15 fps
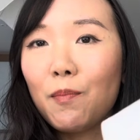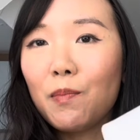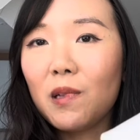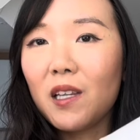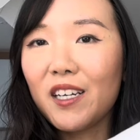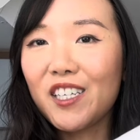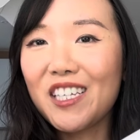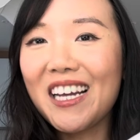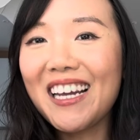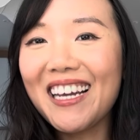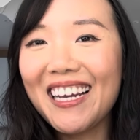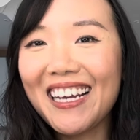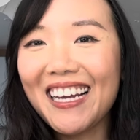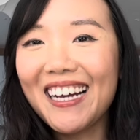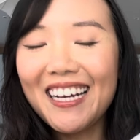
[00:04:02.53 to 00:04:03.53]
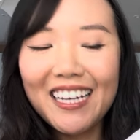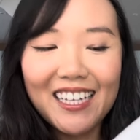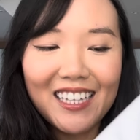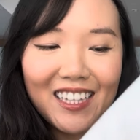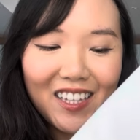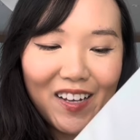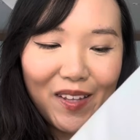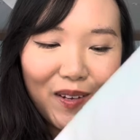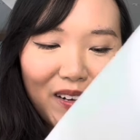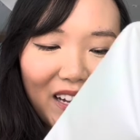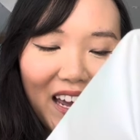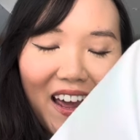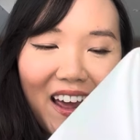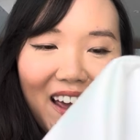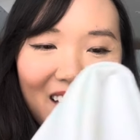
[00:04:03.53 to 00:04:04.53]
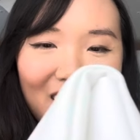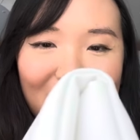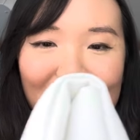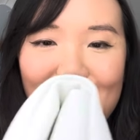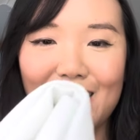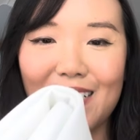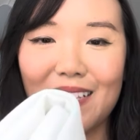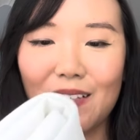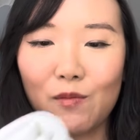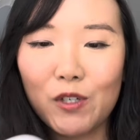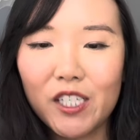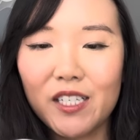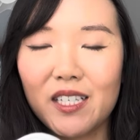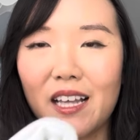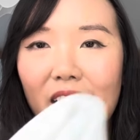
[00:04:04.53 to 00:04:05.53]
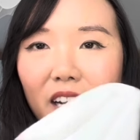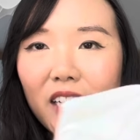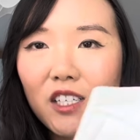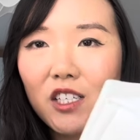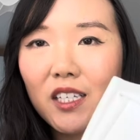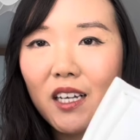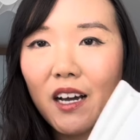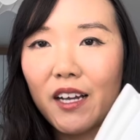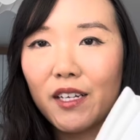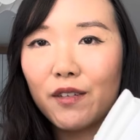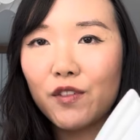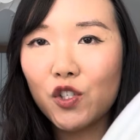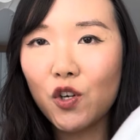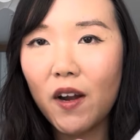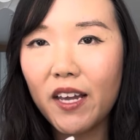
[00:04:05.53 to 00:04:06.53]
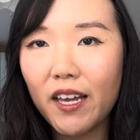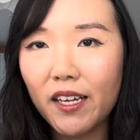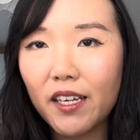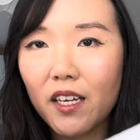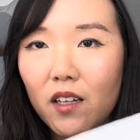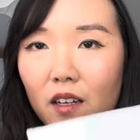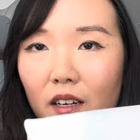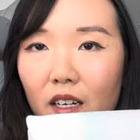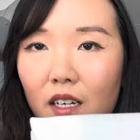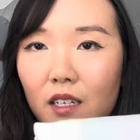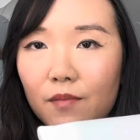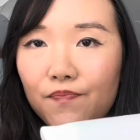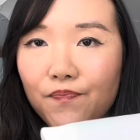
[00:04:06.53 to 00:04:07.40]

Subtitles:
plushy leather case, which is like kind of triangular.